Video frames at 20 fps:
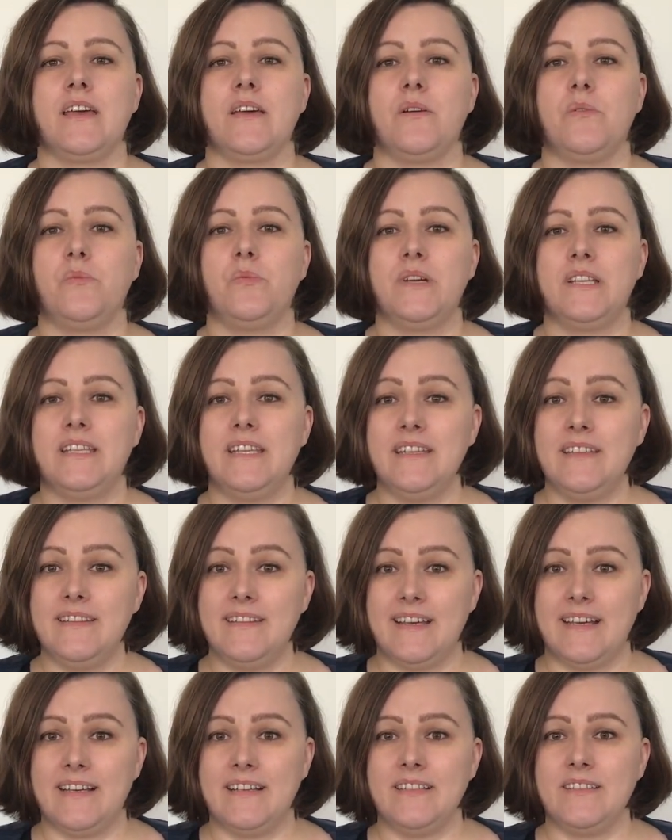we did
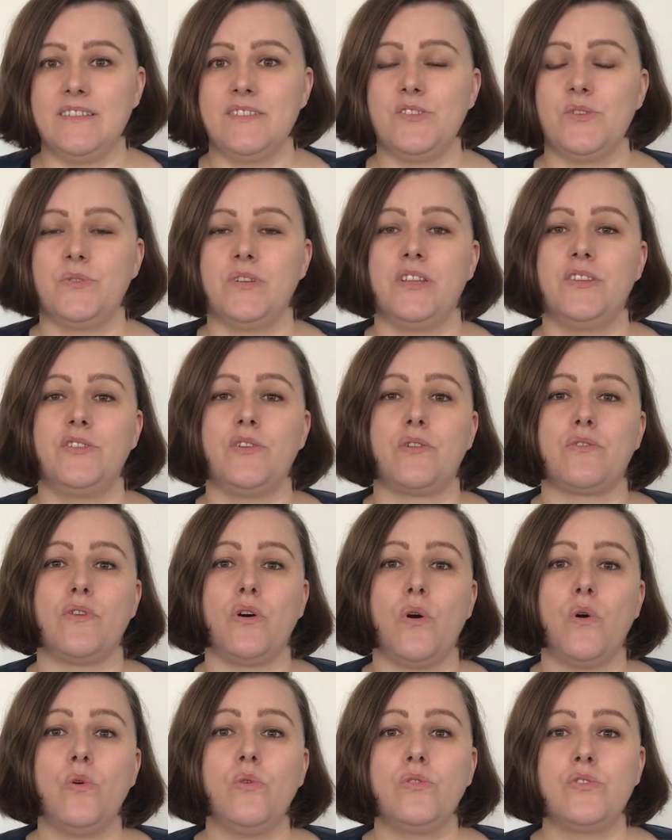that so that
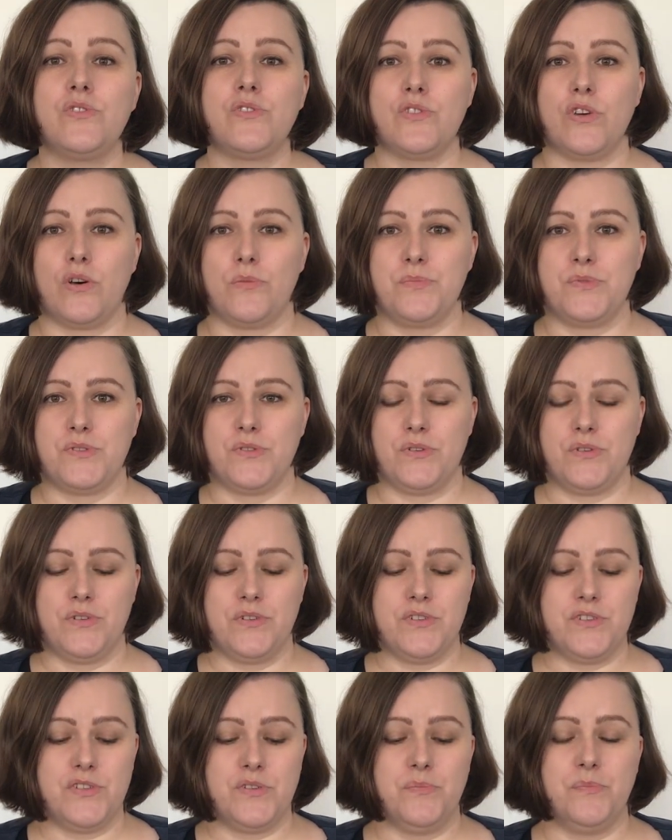your own job
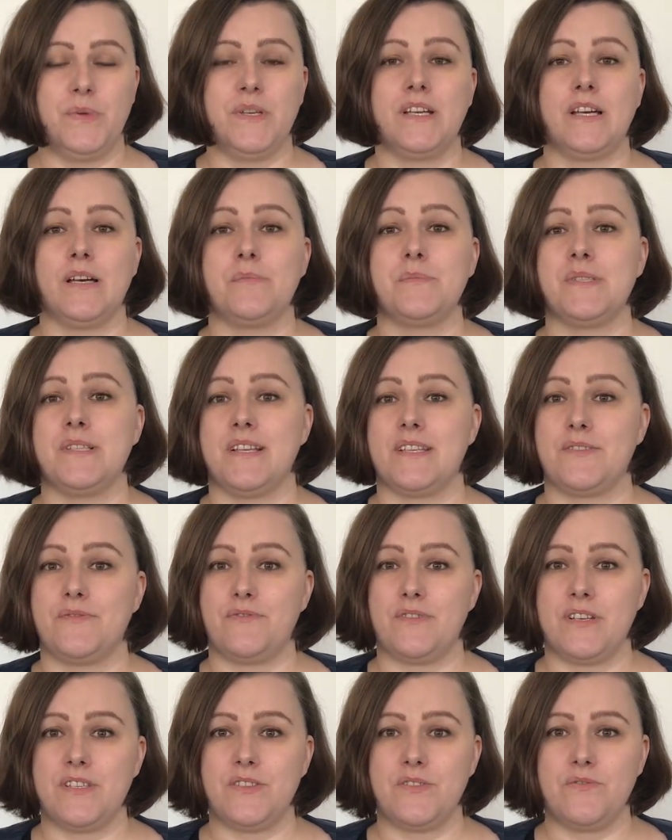search becomes less
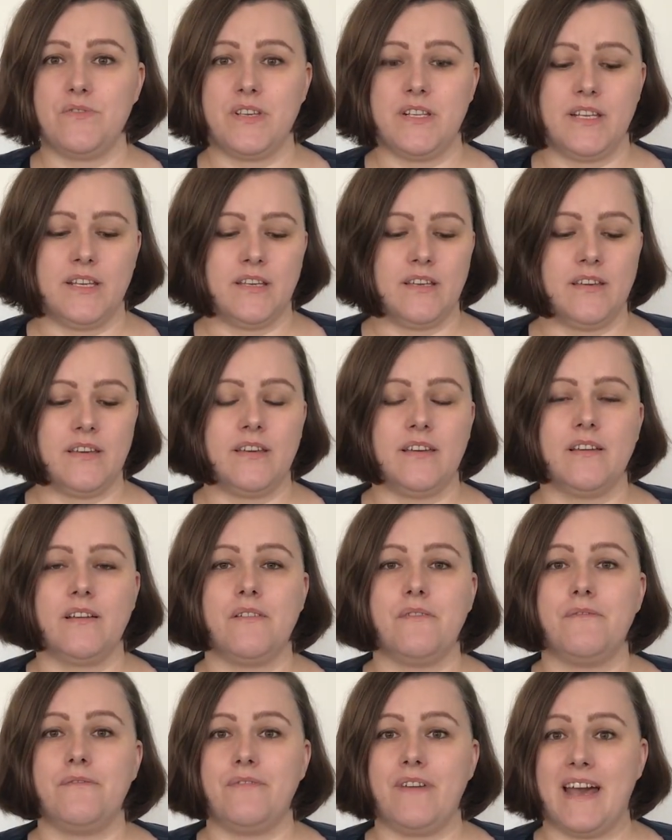frustrating,
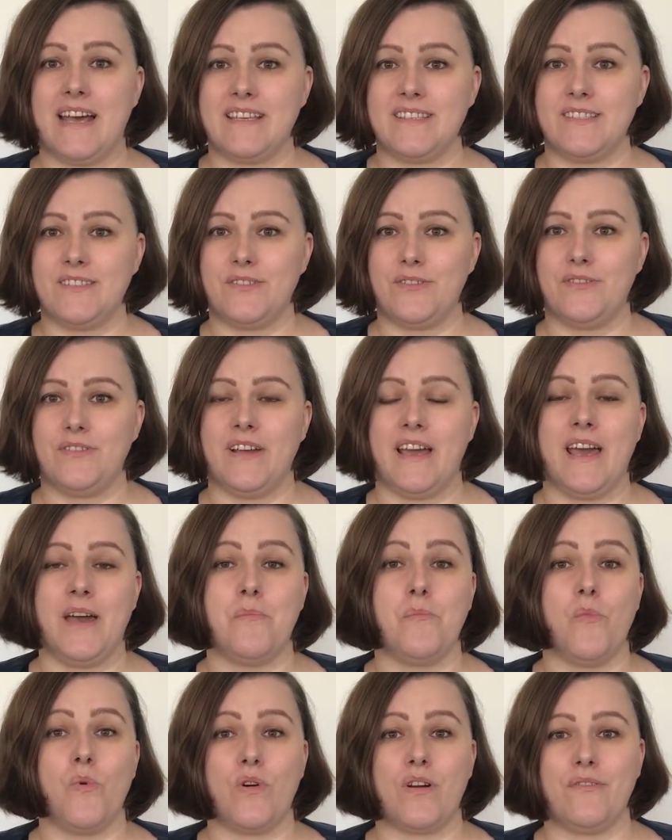faster,
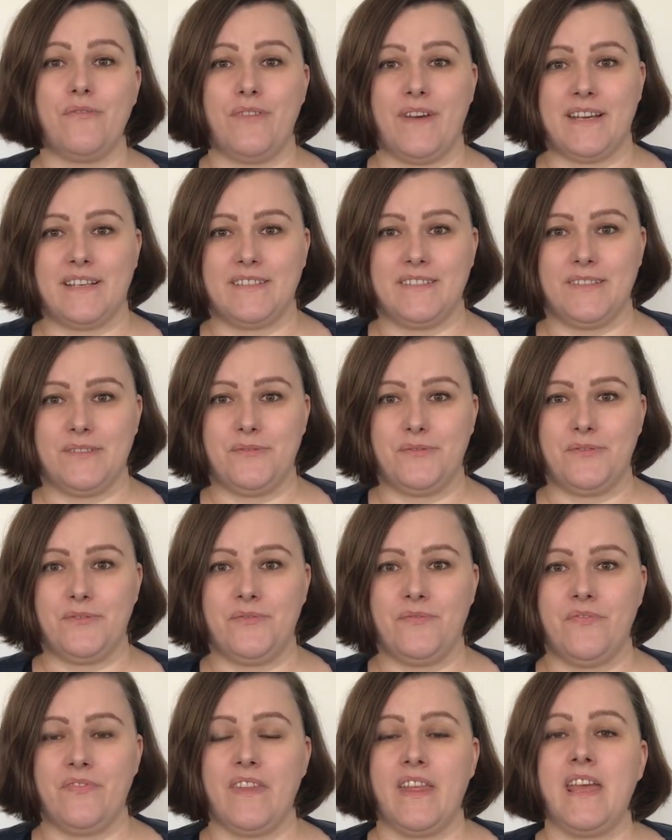and more effective.
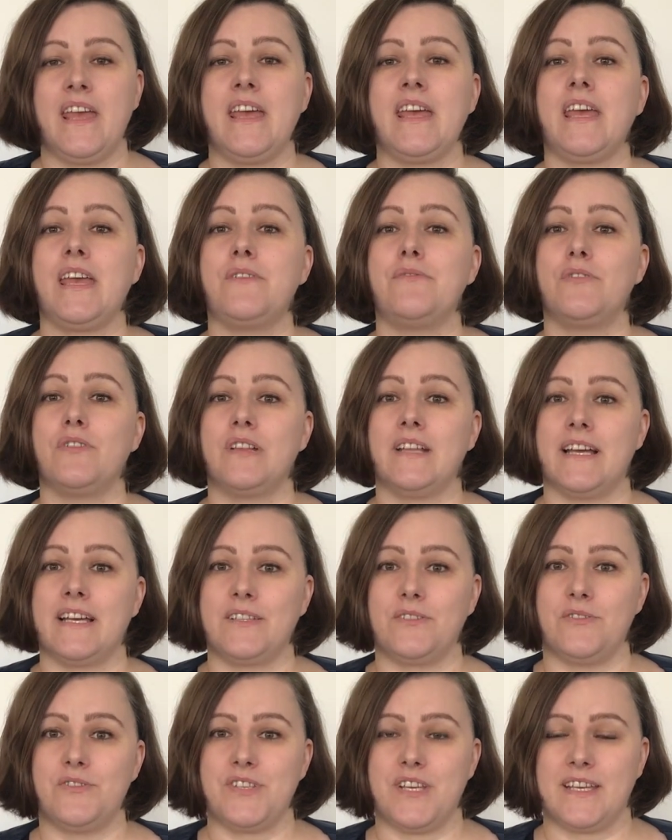If you'd
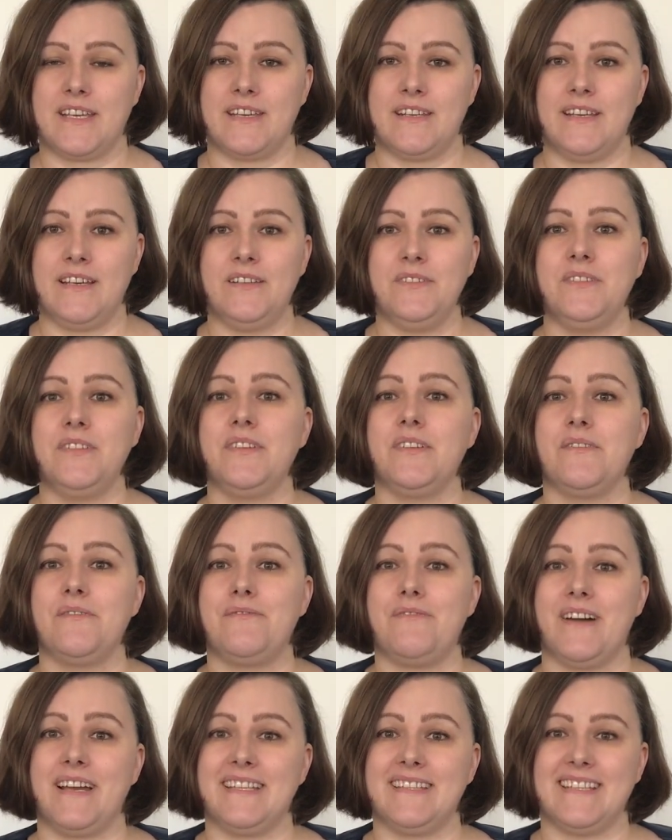like to check it out,
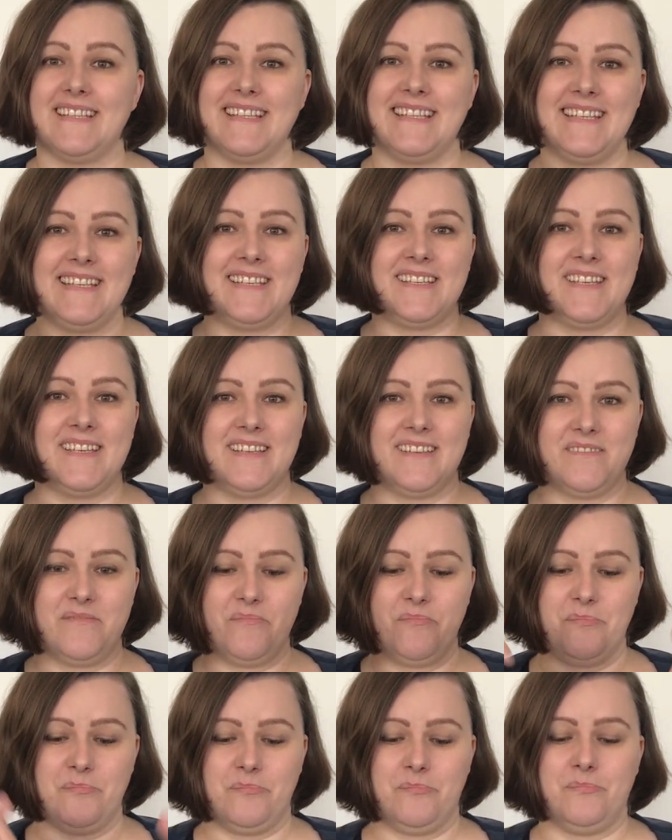find the link
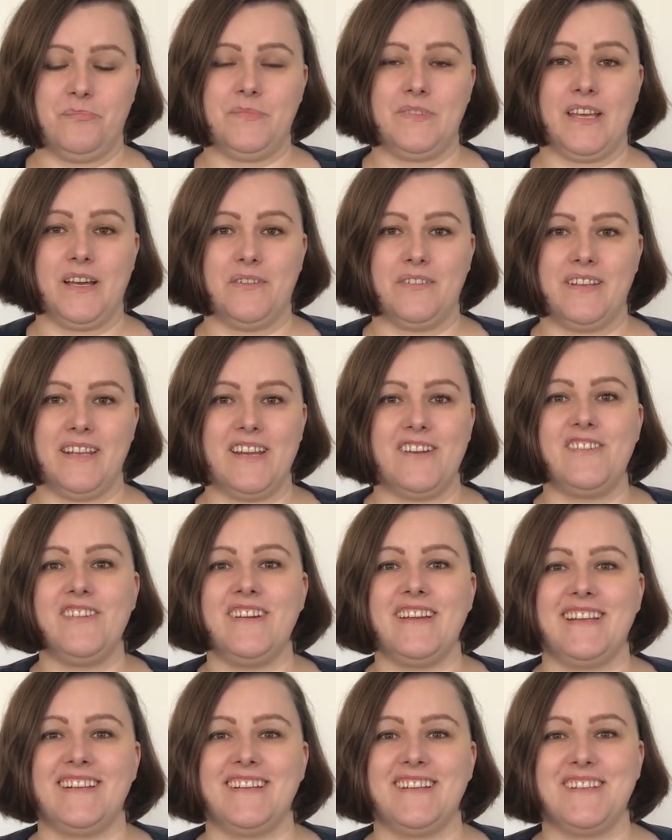down
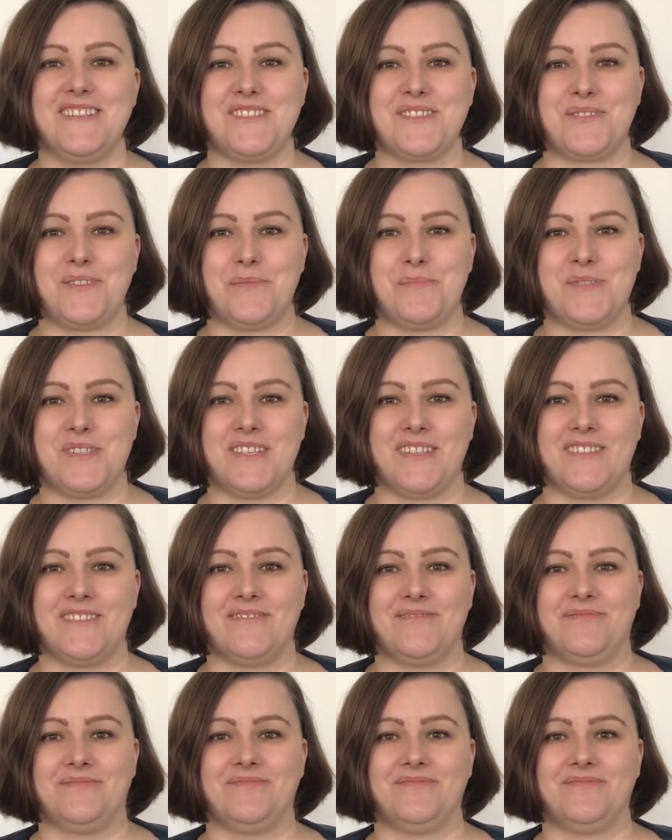there in the description.